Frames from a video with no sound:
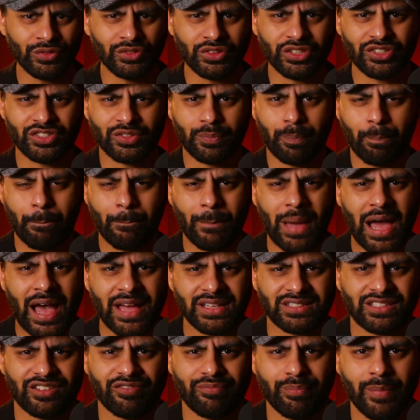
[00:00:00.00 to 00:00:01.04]
this
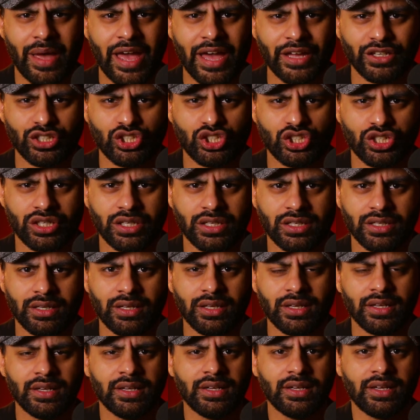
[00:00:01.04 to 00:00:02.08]
massive mansion,
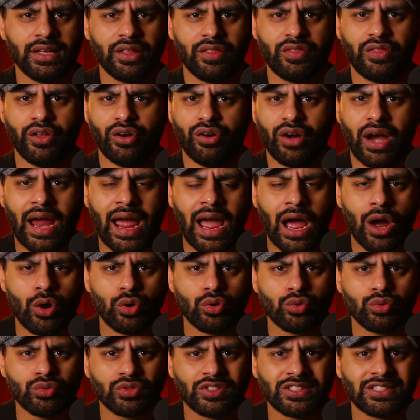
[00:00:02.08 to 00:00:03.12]
their
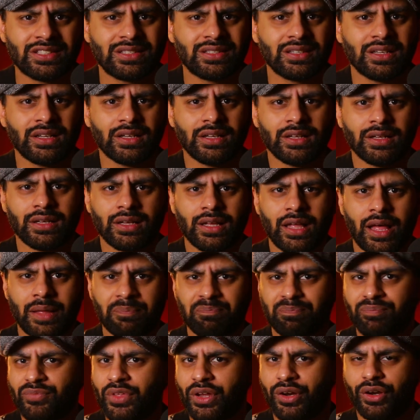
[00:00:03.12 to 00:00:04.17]
house
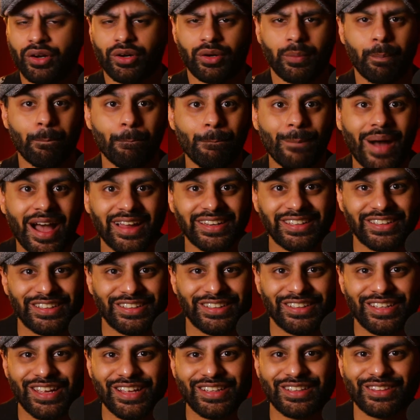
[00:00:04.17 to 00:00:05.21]
their
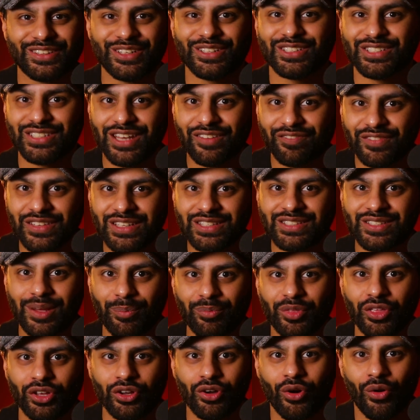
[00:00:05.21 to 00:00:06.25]
money. There's definitely
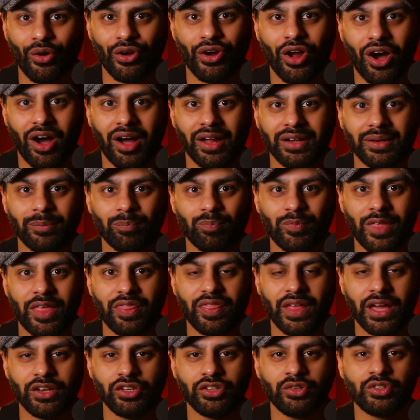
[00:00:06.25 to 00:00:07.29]
something going on.
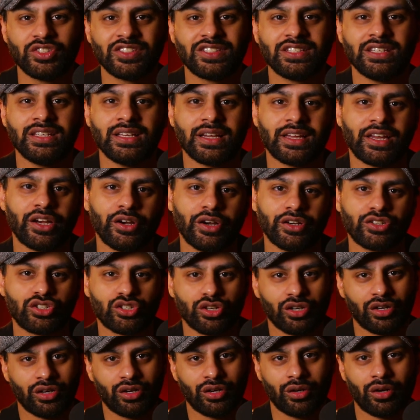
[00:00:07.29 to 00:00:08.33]
And then you see a
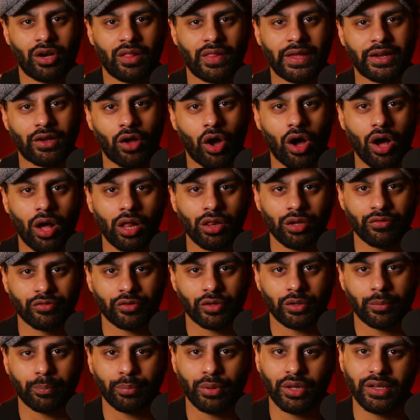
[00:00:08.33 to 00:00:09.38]
character like
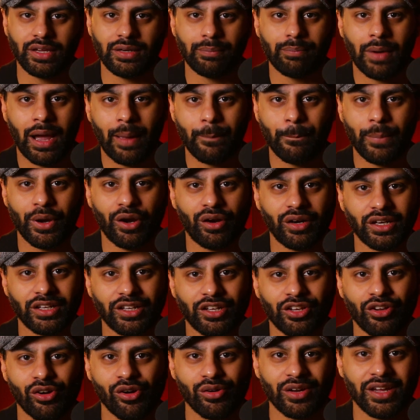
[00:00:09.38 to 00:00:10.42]
Oliver, played by Barry
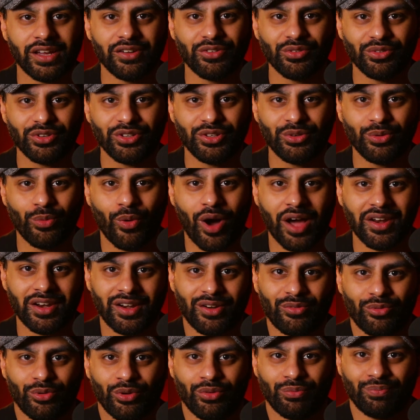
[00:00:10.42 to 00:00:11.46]
Keoghan, who you want
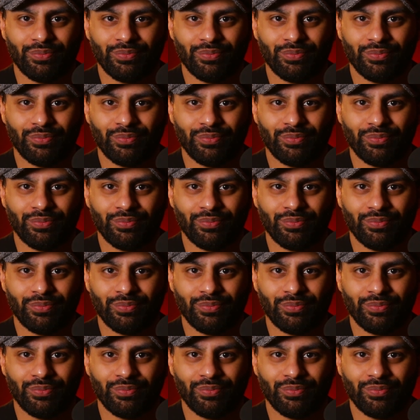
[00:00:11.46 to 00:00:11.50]
to